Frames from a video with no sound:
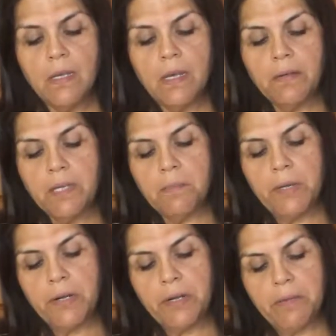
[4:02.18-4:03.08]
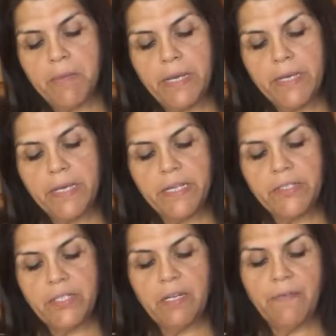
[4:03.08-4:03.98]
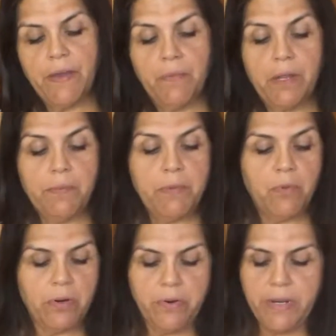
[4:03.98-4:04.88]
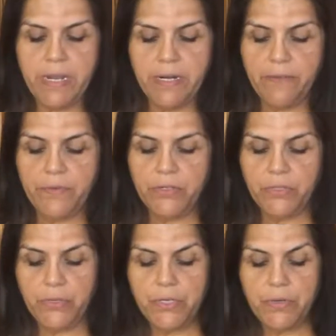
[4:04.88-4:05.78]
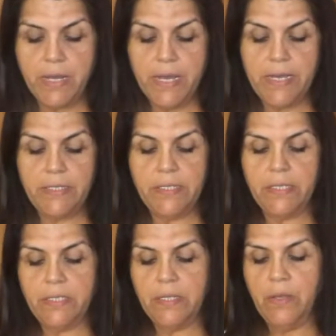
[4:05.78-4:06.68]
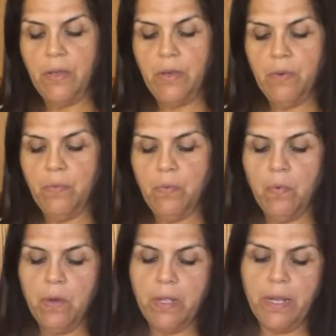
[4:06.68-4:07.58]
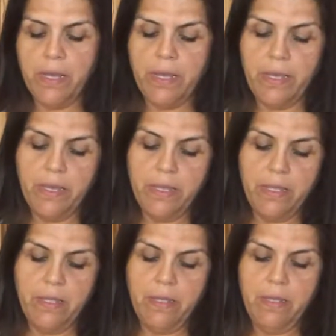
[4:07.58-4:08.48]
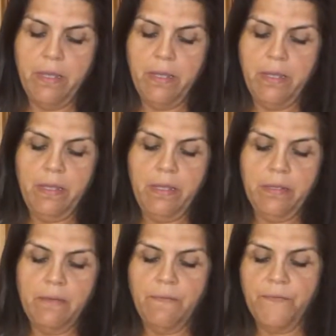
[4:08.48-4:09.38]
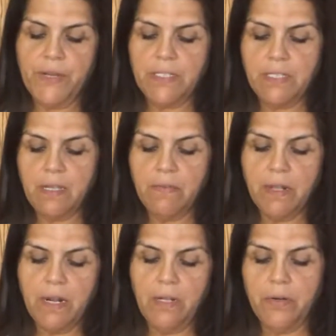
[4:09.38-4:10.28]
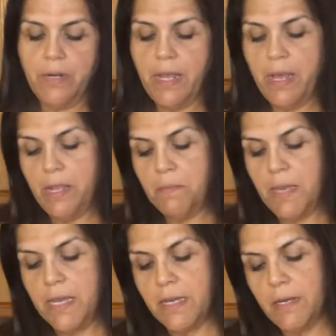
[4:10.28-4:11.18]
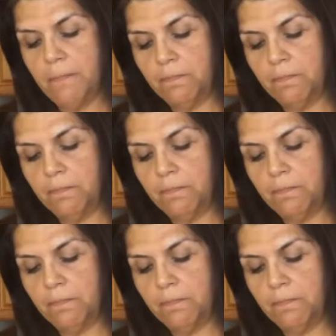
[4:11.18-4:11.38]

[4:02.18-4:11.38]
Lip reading: I'll get better in my kitchen if I want to be more creative to show you guys just some fun stuff that I learned how to make,